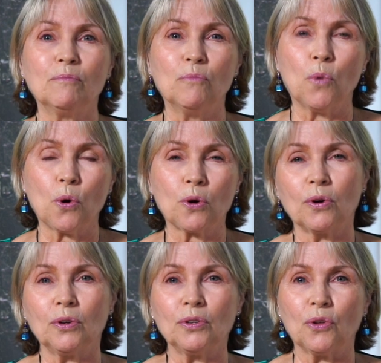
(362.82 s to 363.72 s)

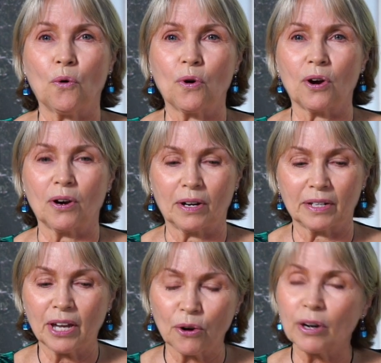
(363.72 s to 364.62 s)
moral, or
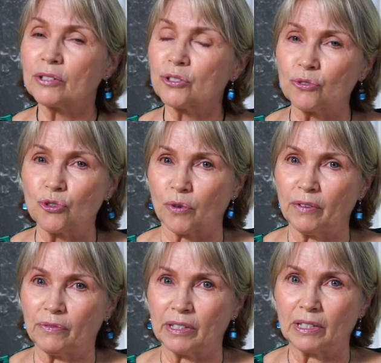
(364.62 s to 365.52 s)

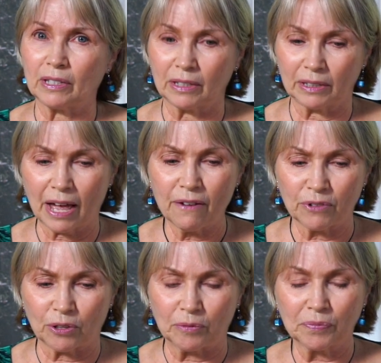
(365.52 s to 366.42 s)
character-driven
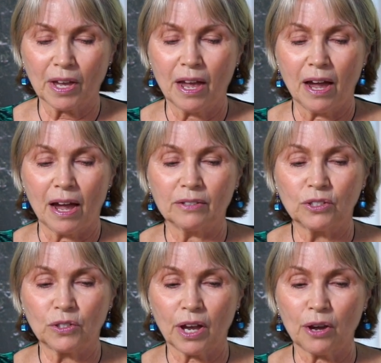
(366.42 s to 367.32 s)
level. And
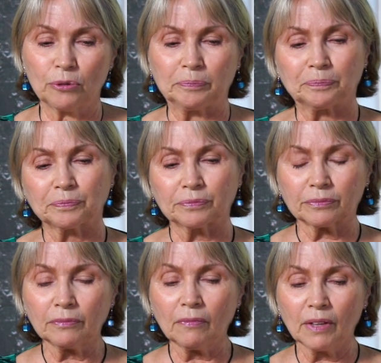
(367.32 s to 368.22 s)
so
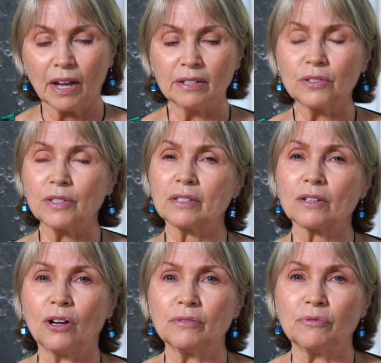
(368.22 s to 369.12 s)
as this
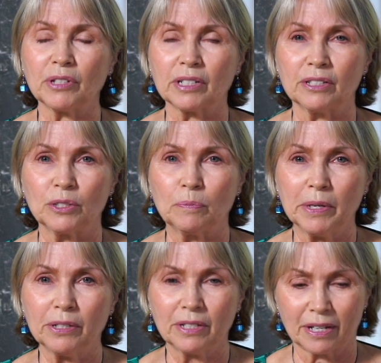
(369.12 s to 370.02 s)
conflict is
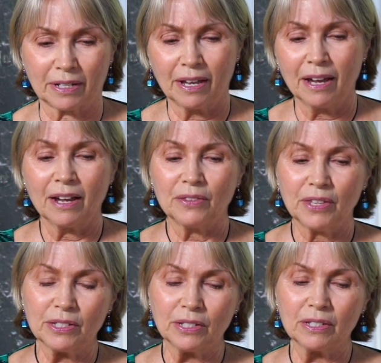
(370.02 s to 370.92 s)
building,
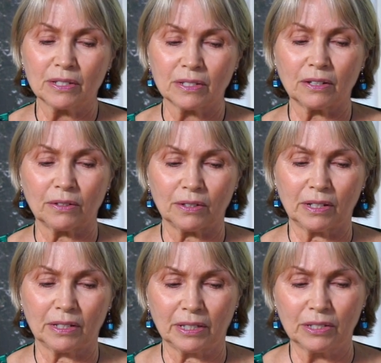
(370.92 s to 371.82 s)
this is,
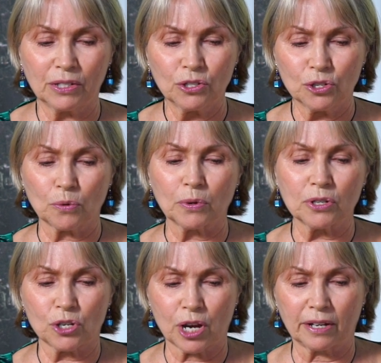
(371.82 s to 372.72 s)
this is your
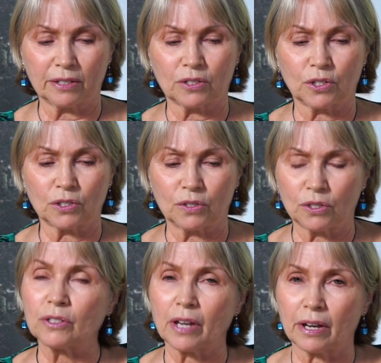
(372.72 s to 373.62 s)
chance to,
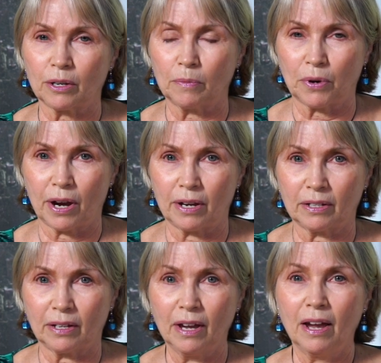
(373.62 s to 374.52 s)
to take a
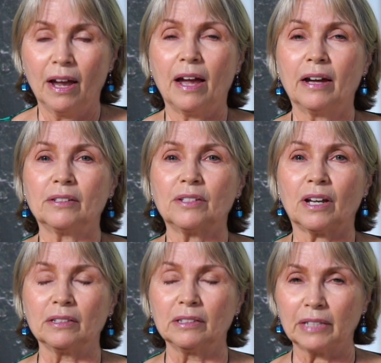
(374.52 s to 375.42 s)
break and
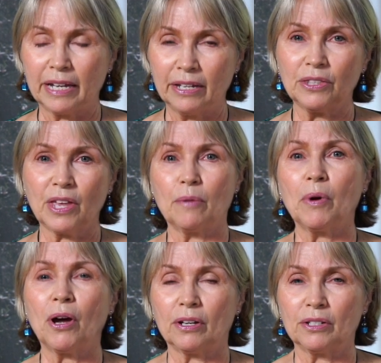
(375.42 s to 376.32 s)
hit that
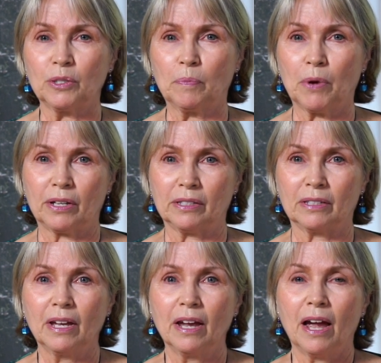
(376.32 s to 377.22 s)
pause
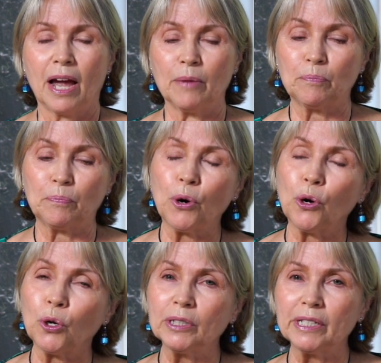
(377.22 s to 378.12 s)
button and
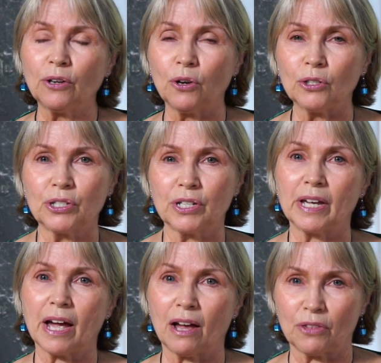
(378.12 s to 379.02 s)
pull it all
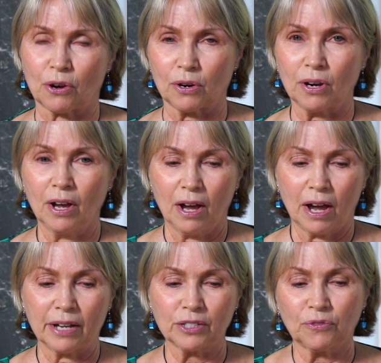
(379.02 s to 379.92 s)
together
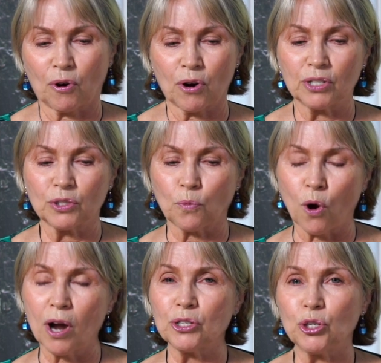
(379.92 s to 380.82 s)
as far as
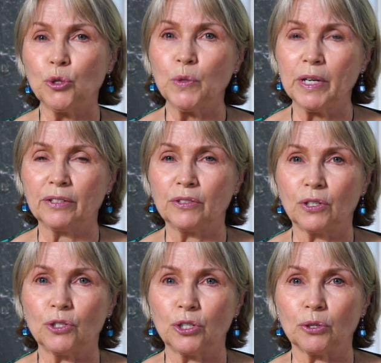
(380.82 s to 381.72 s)
what you need
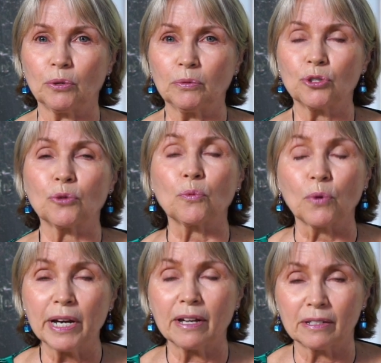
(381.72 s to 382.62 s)
to do to
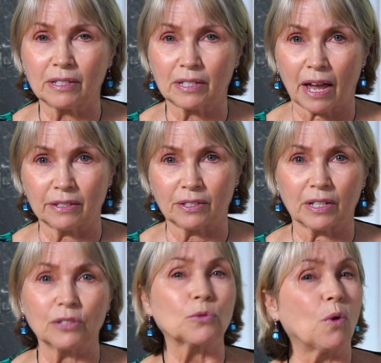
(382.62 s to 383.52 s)

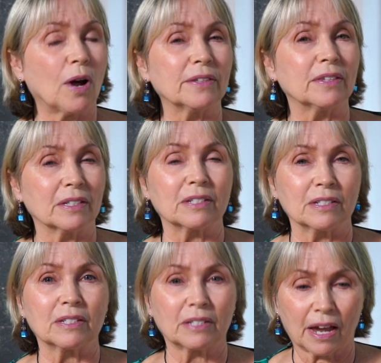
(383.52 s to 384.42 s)
reassess is what this
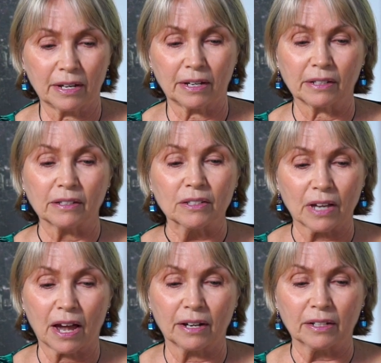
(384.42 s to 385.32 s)
is saying
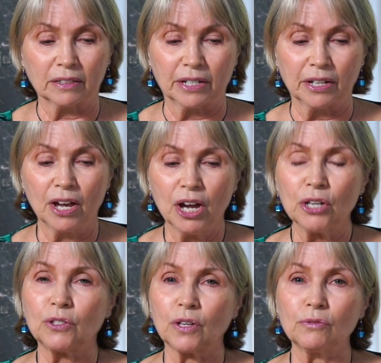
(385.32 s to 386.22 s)
exactly.
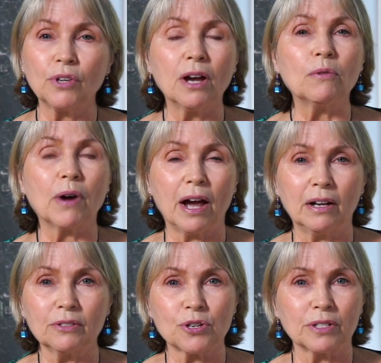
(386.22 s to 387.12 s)
So no
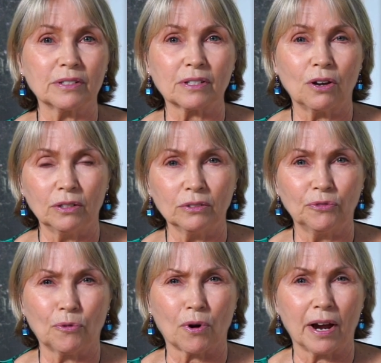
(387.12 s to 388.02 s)
action is called
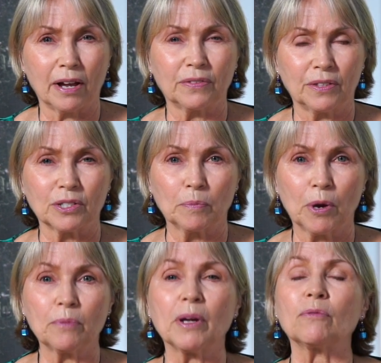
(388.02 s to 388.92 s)
for at this
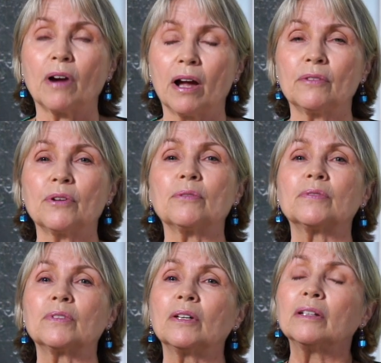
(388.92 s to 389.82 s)
moment,
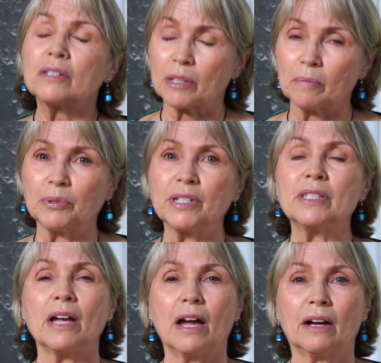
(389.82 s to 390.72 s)
rather simply
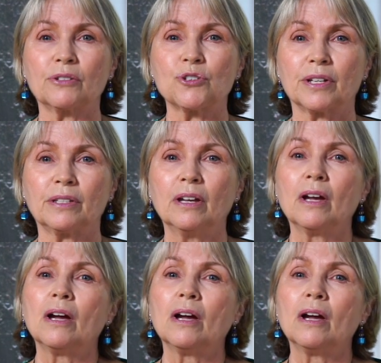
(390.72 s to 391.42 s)
the action